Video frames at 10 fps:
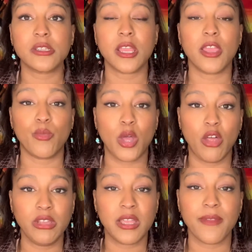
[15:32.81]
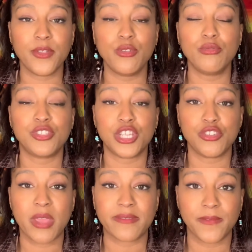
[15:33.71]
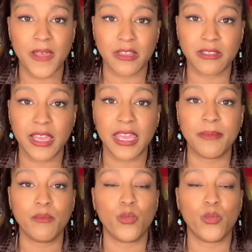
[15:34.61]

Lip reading: it will only cover you should you have to file a claim,